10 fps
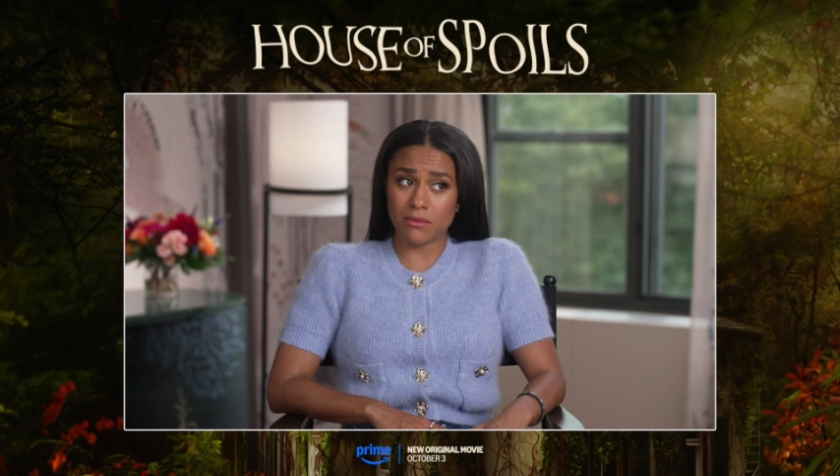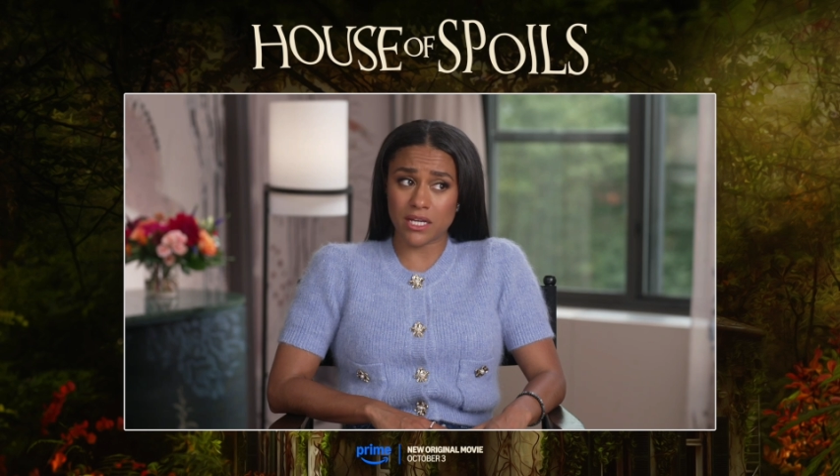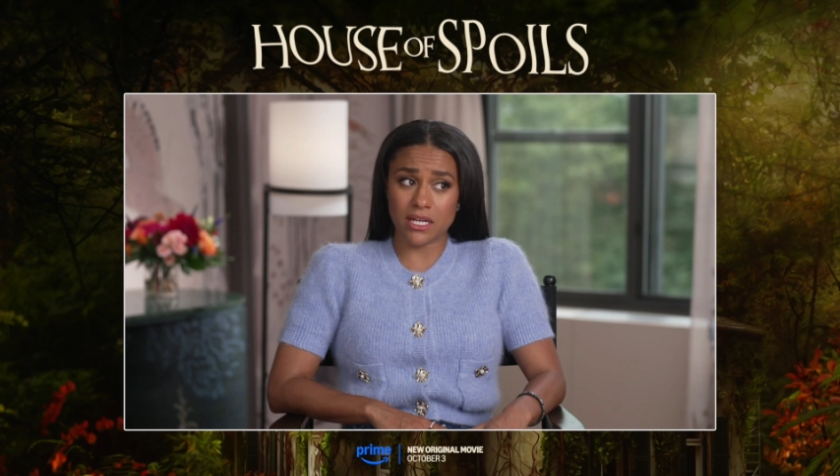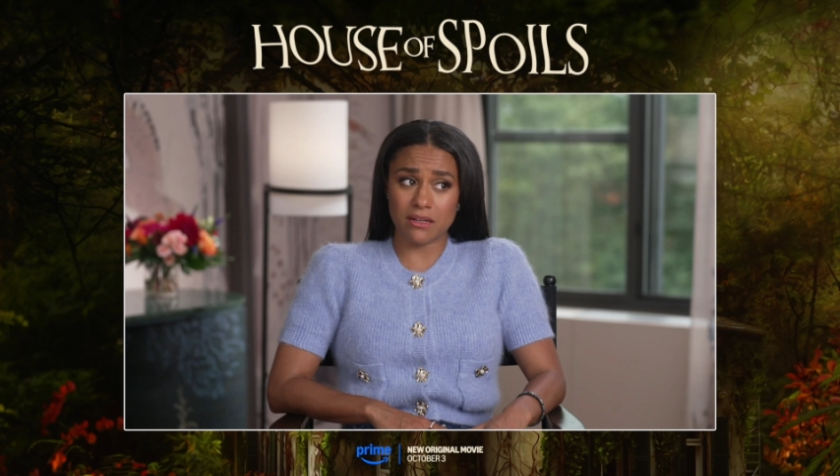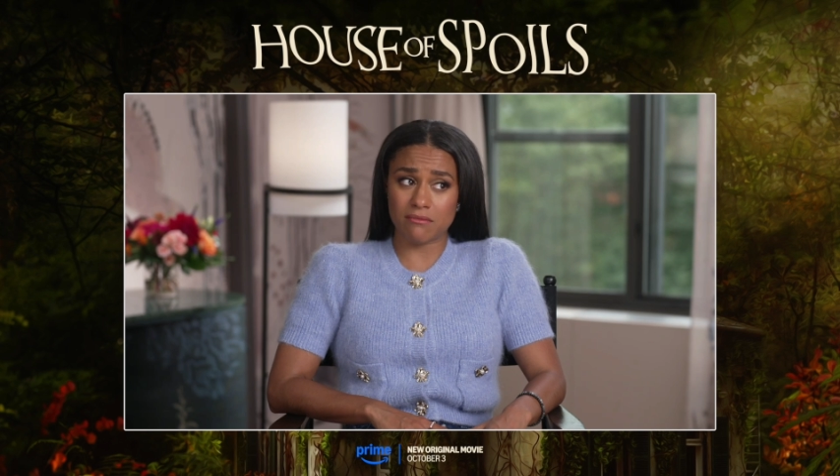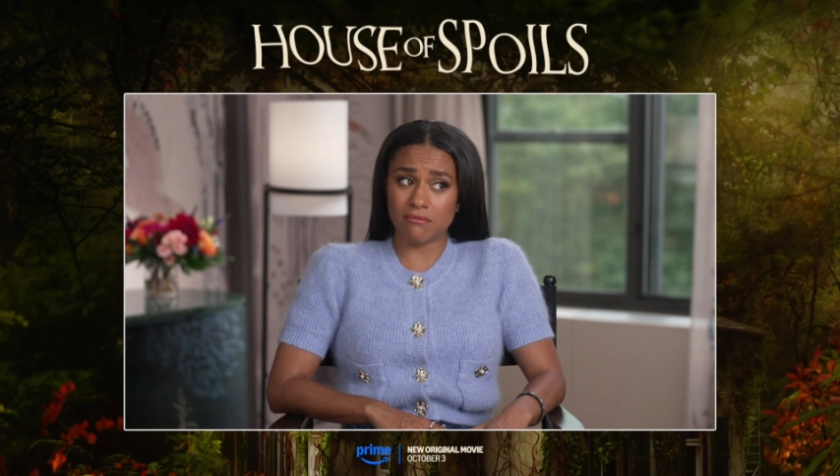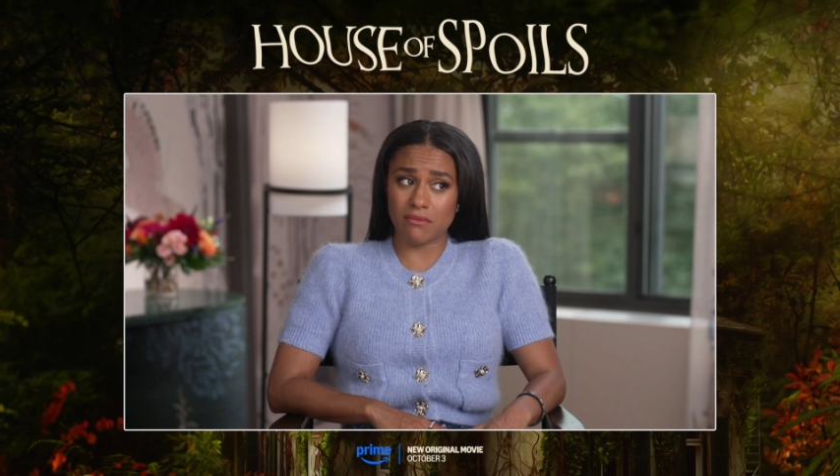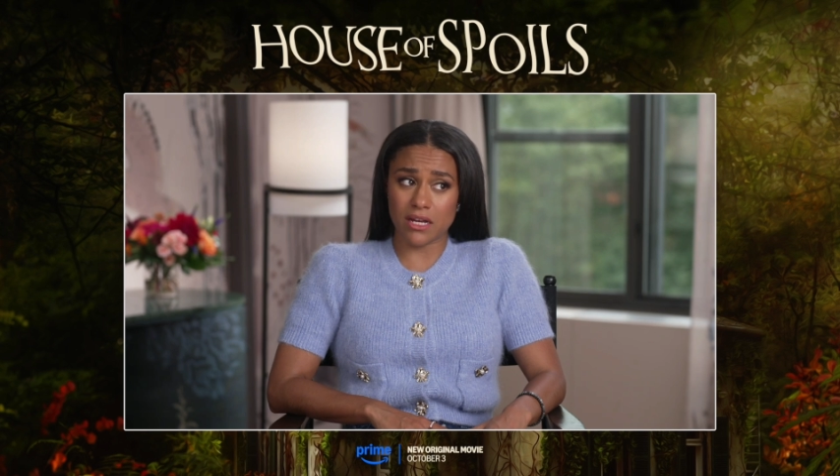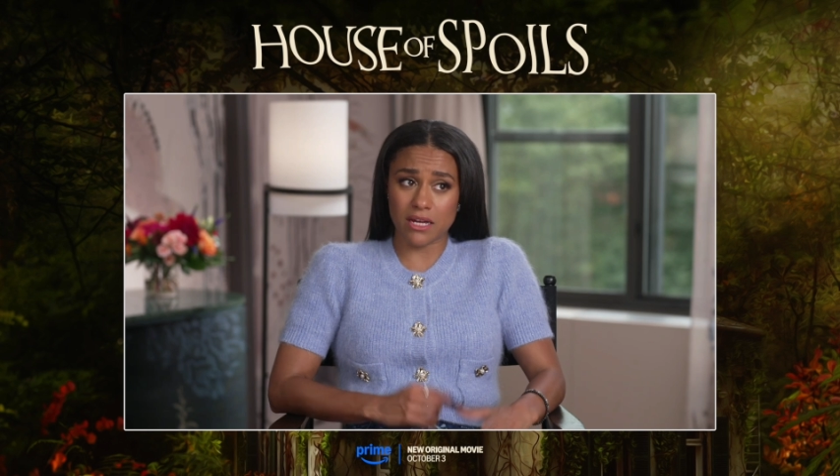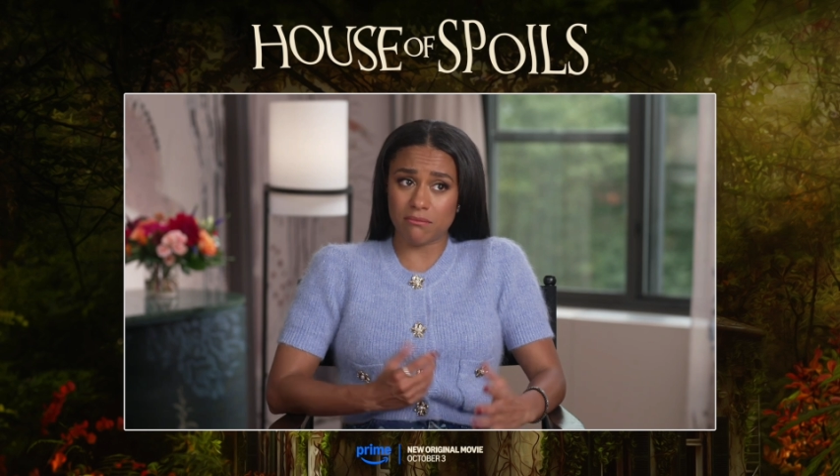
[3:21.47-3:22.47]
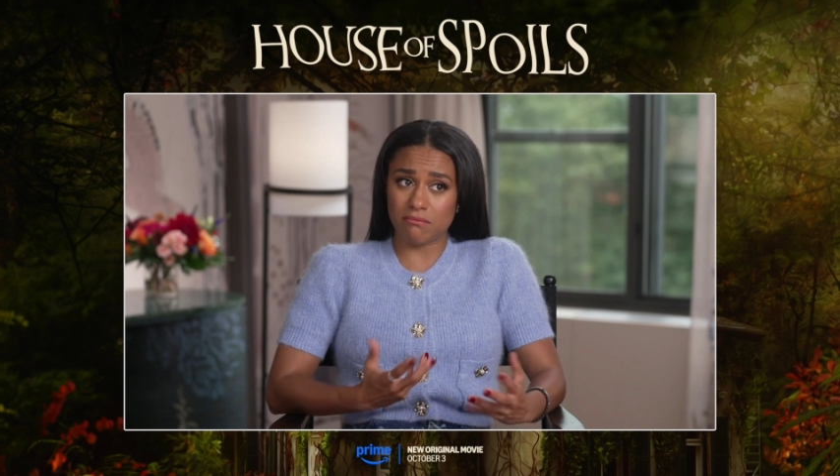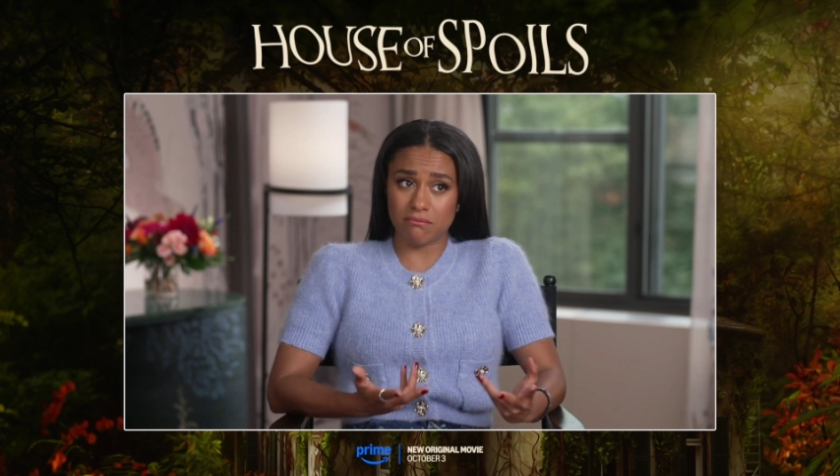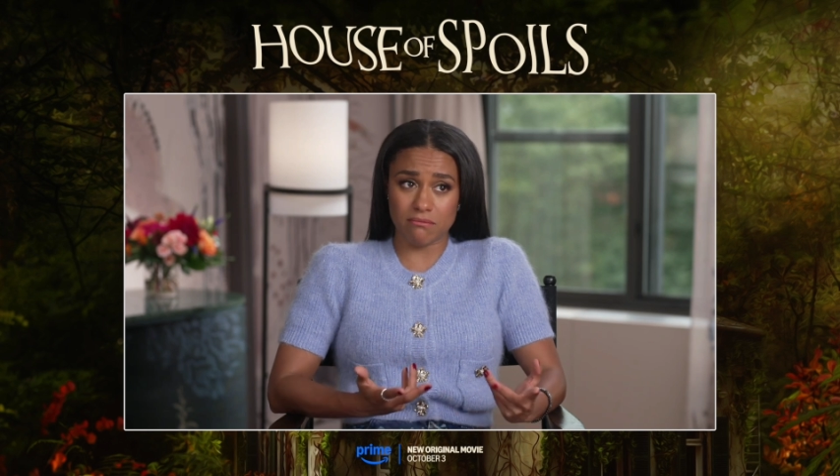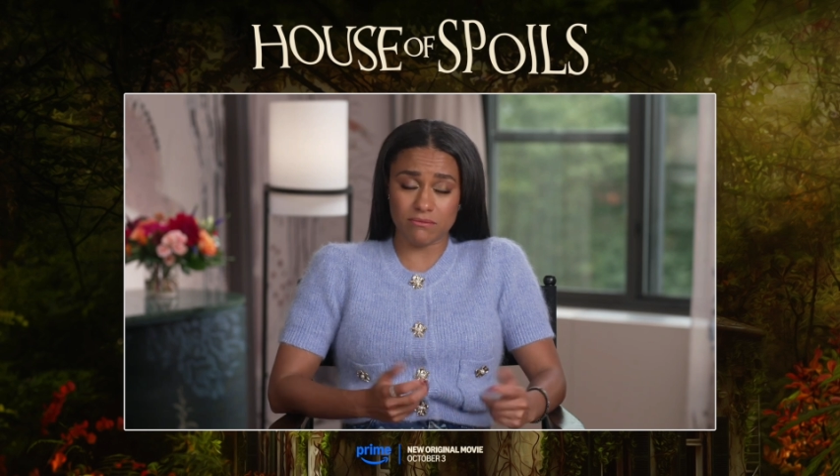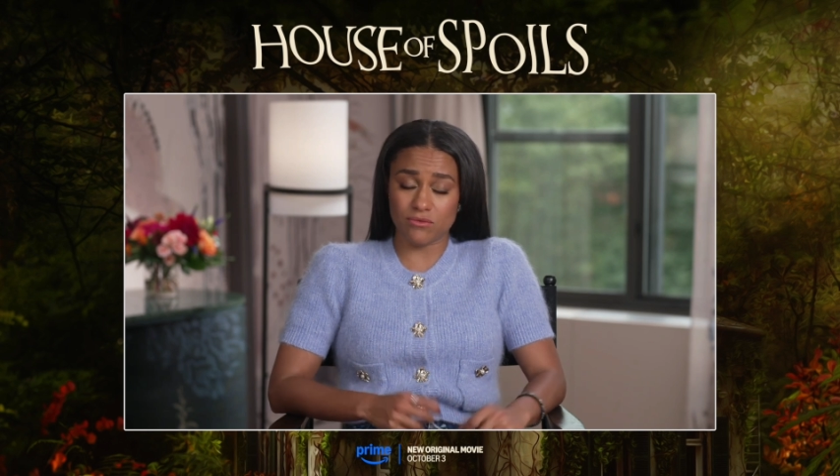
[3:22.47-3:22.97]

but I'm